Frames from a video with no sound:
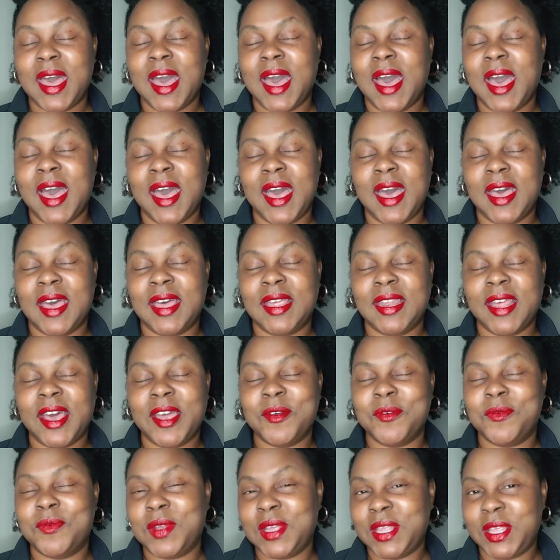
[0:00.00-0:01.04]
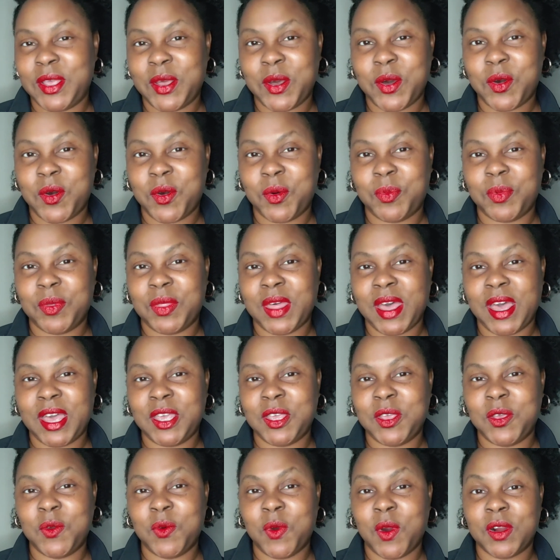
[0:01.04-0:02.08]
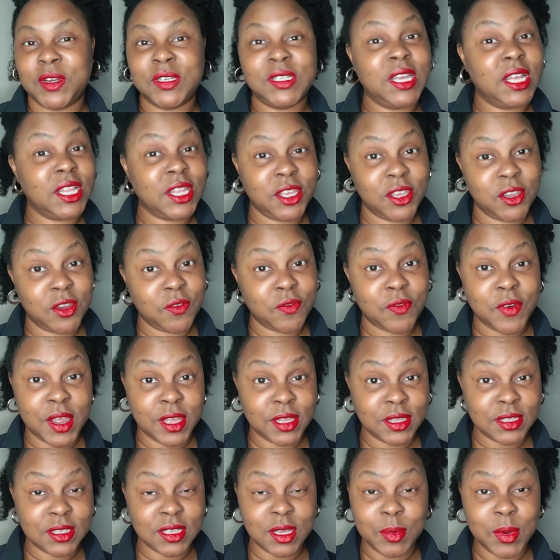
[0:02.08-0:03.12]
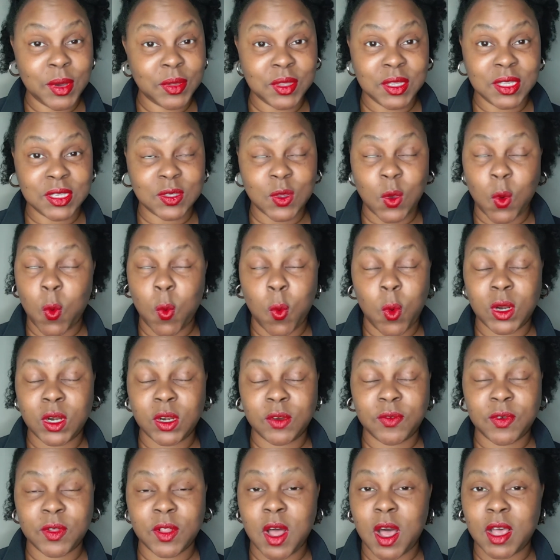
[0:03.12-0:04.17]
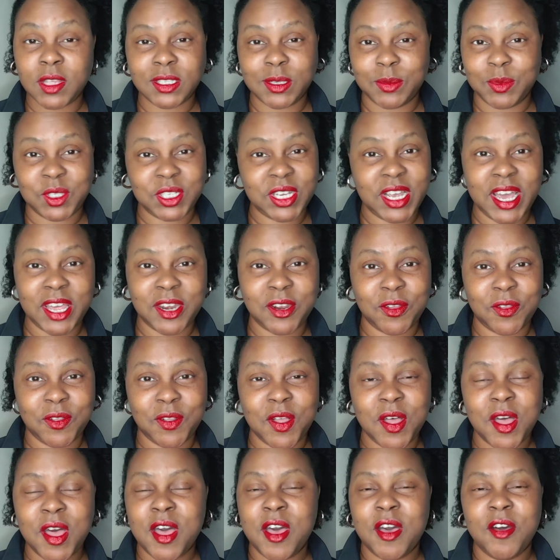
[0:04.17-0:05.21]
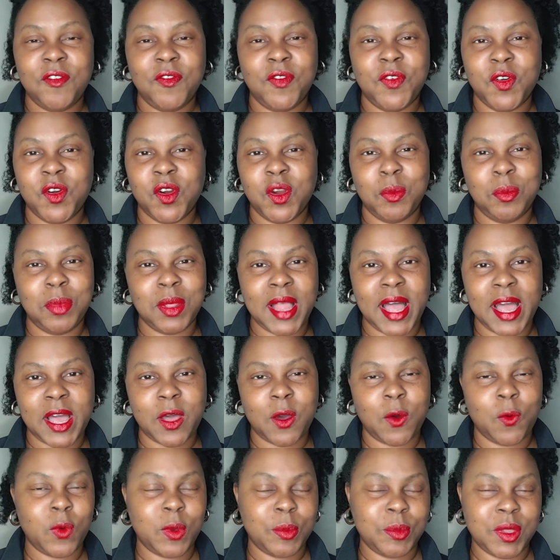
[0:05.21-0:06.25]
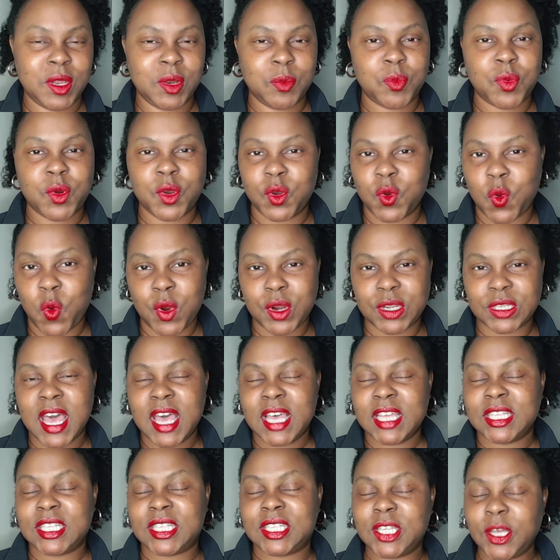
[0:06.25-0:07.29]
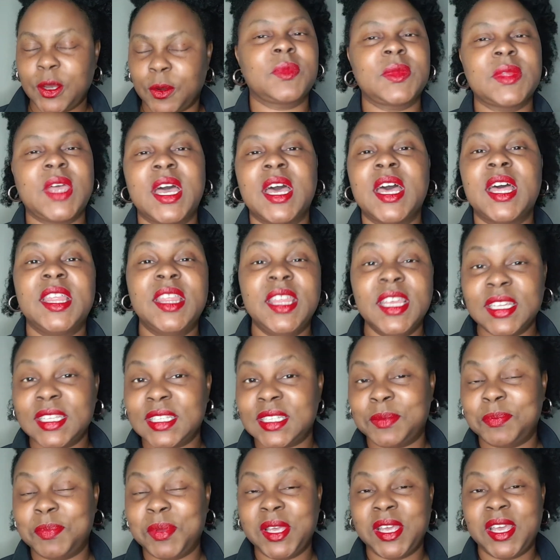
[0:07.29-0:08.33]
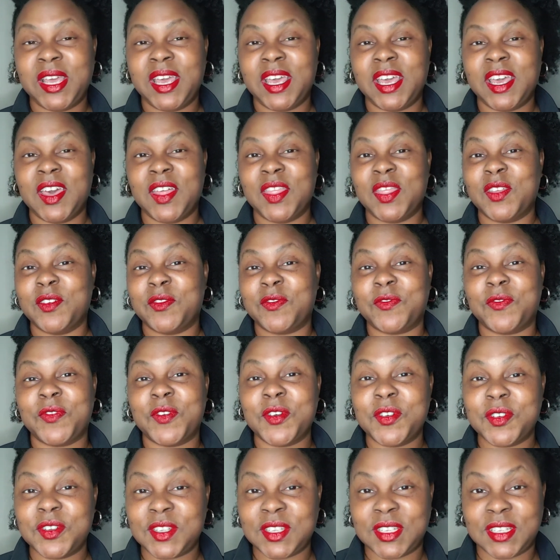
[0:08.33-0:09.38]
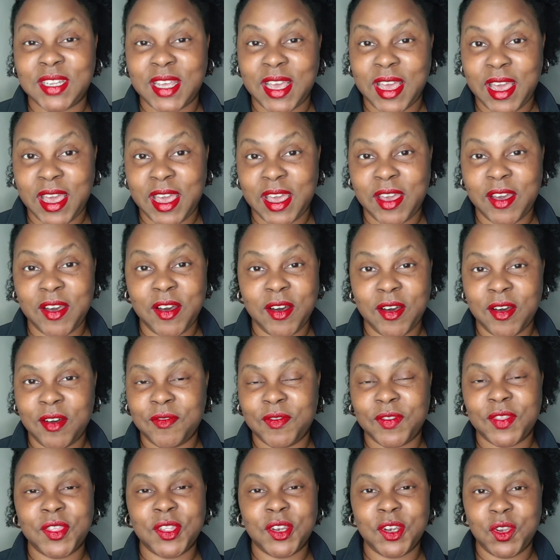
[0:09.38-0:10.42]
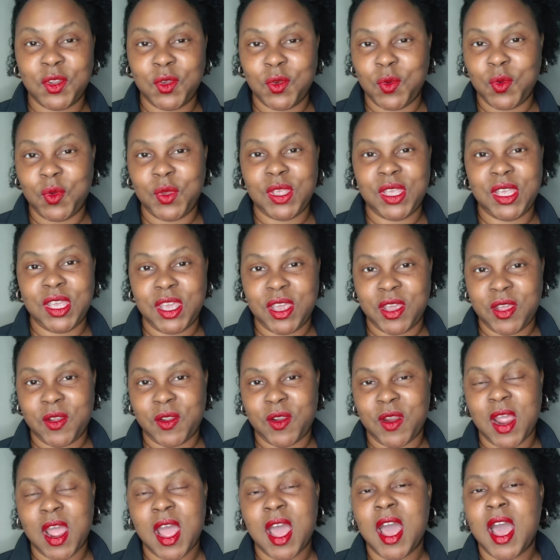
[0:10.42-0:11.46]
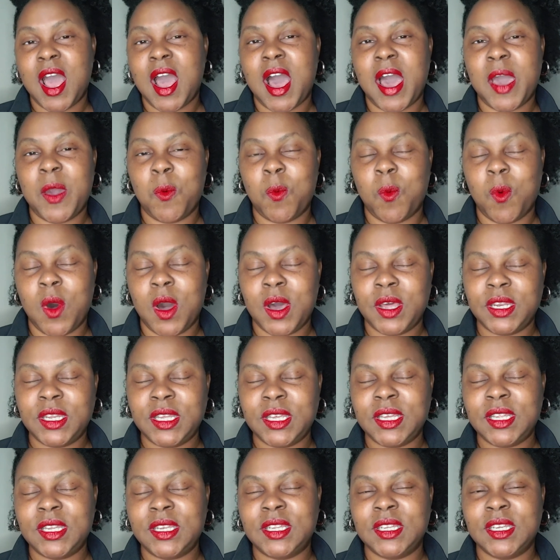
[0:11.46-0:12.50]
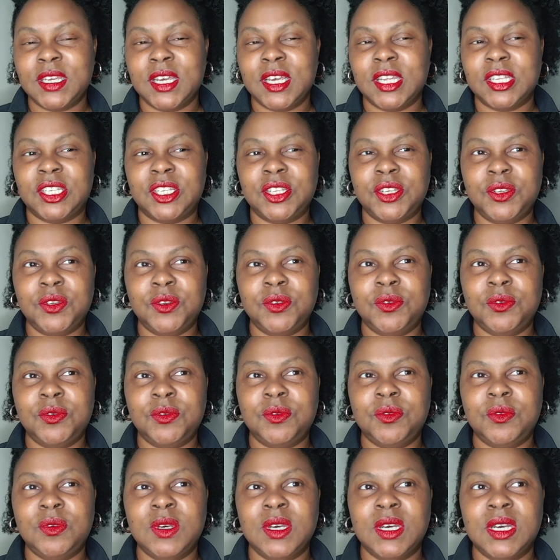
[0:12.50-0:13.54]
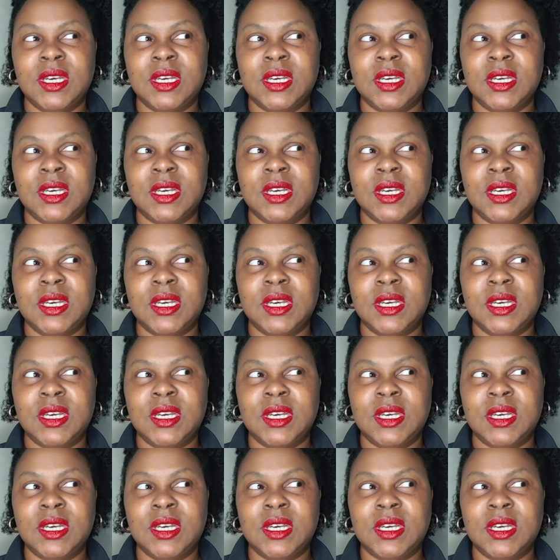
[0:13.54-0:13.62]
And I really hope that you are telling your friends about this wonderful, awesome channel for Black womenpreneurs. So this being the first day of the new year, I wanted to